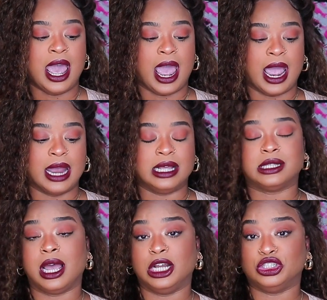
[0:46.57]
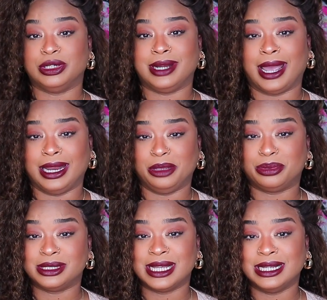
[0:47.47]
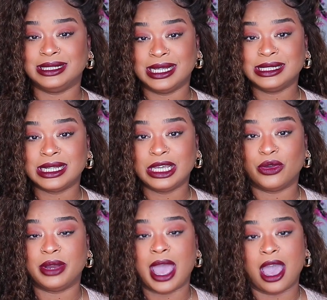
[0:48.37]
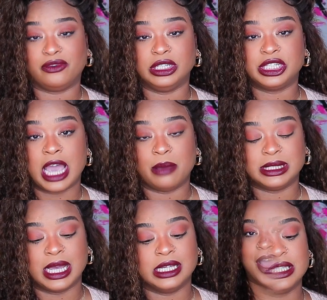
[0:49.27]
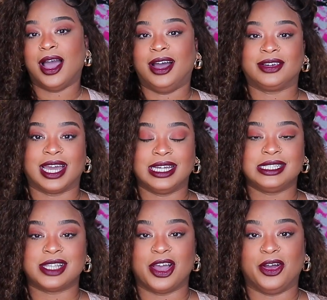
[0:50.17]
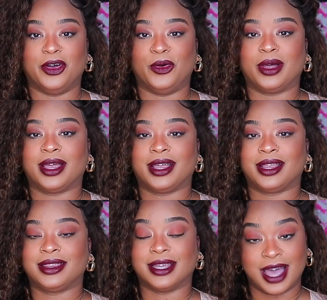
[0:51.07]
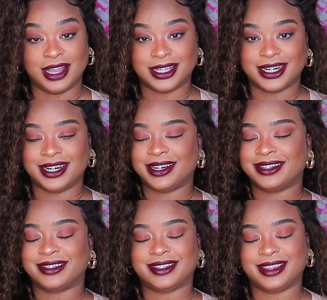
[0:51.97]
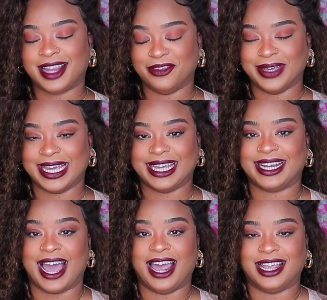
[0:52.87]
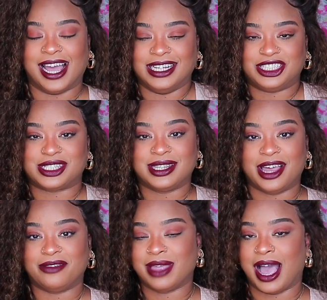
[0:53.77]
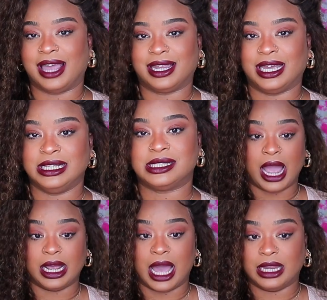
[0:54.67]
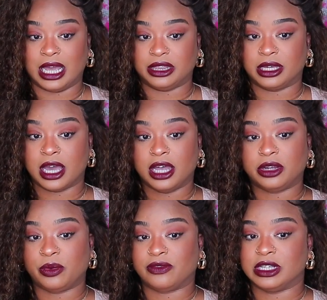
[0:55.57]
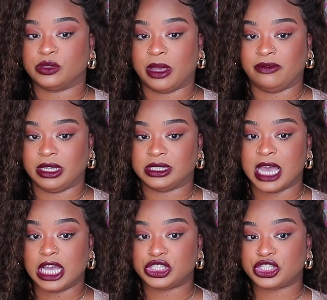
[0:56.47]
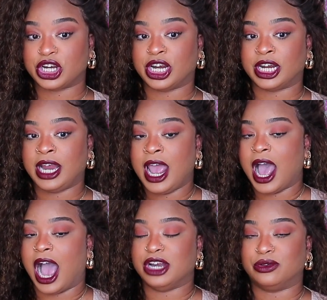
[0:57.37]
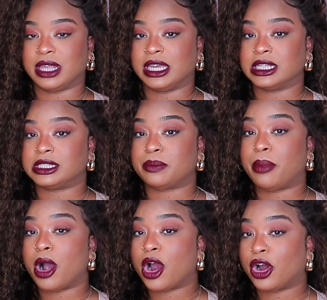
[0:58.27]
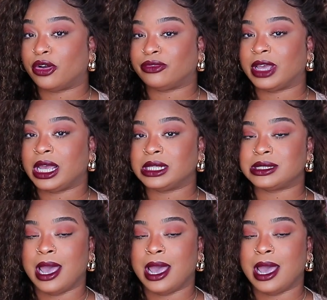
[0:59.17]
and it's 180% density on an average cap size. Okay, so the color love it. I, I just love the highlights. I, I like the color with this wavy texture. I don't think it's perfect,